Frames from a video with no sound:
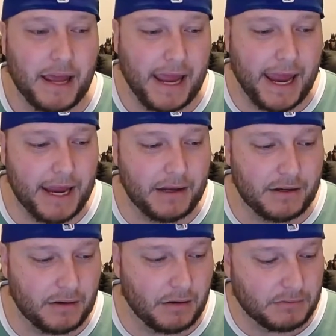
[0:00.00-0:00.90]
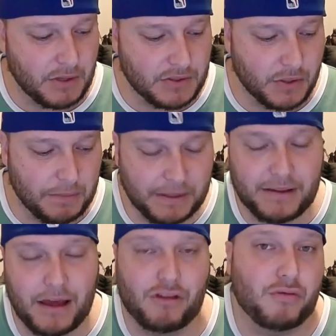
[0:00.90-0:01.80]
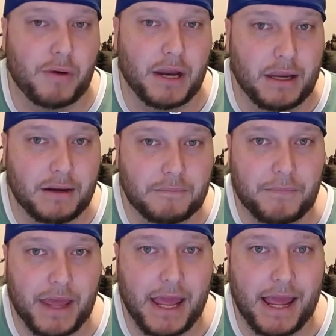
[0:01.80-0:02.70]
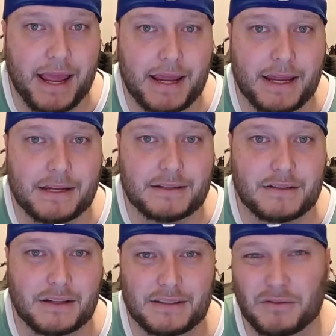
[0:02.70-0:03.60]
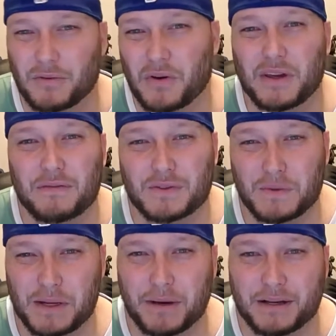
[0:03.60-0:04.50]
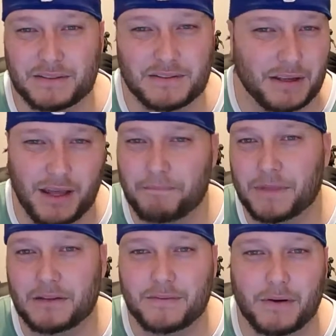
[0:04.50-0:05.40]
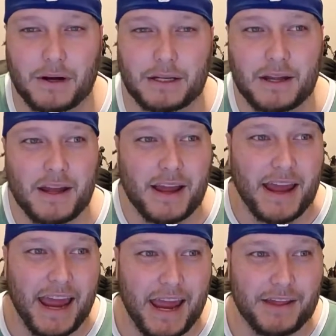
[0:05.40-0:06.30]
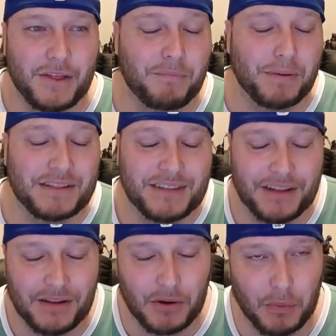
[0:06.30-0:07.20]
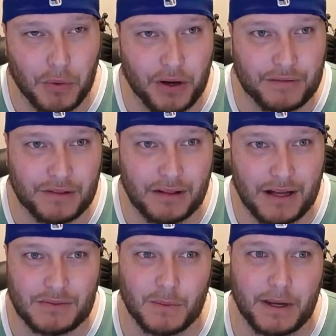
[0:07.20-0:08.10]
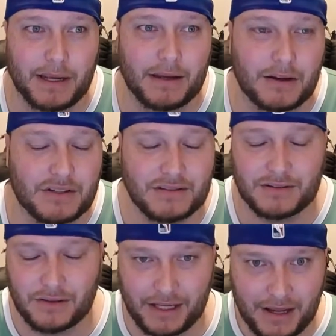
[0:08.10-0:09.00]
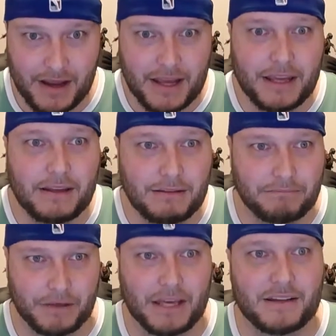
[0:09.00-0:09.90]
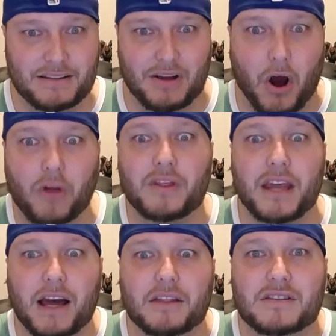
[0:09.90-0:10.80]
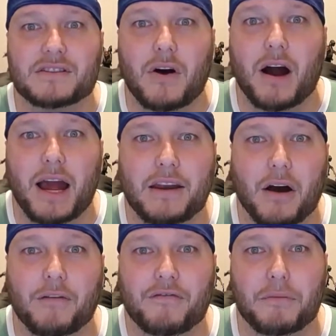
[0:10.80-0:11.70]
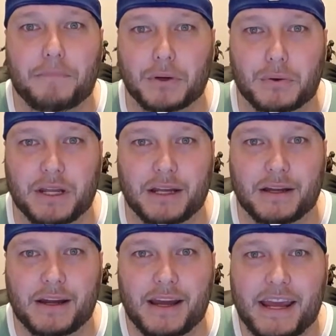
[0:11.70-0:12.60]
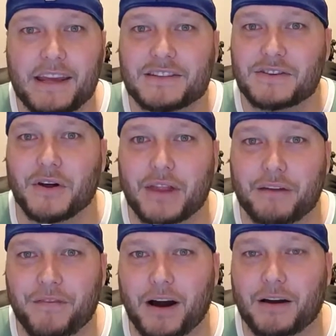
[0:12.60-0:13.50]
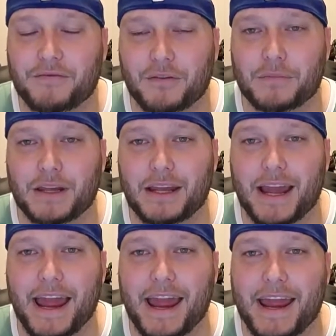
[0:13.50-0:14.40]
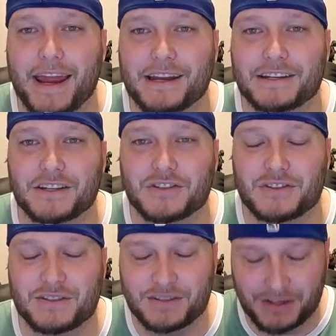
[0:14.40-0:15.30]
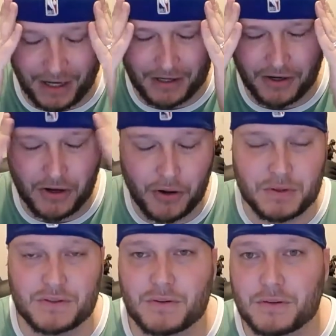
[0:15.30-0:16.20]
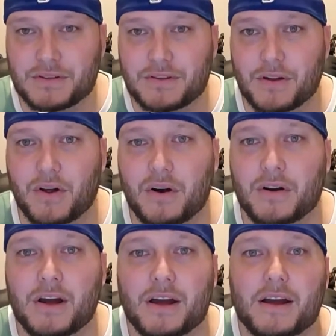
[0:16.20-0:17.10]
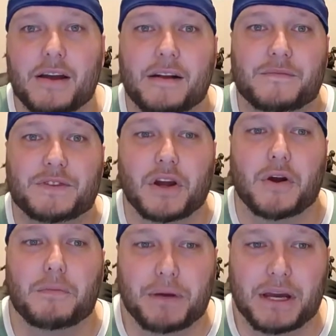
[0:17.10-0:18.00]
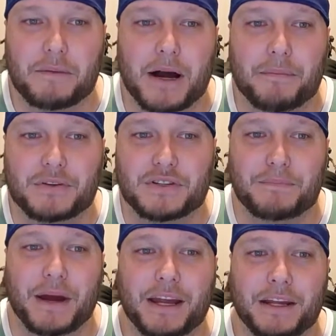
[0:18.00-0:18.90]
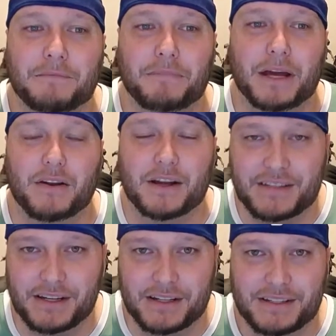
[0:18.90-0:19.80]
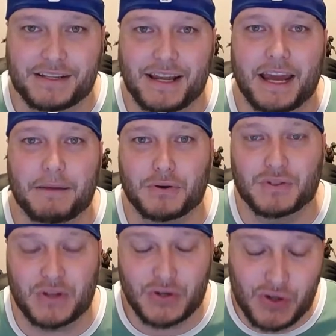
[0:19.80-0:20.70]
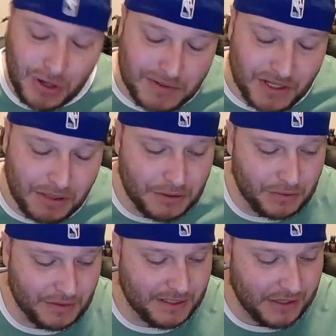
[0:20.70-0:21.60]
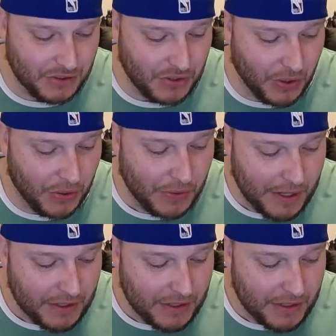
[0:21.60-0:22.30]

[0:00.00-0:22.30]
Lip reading: And I sort of picked out 3. And I said, look, I'll give you $20. He's like, yep, that's fine. And I've been sitting there at work for the last week. I just, like, he's on the other side of the building. He's not that far from me. And it just, I don't know what took it so long to go pick him up and just pay him. But I did it today because I knew that I was going to be doing today's show.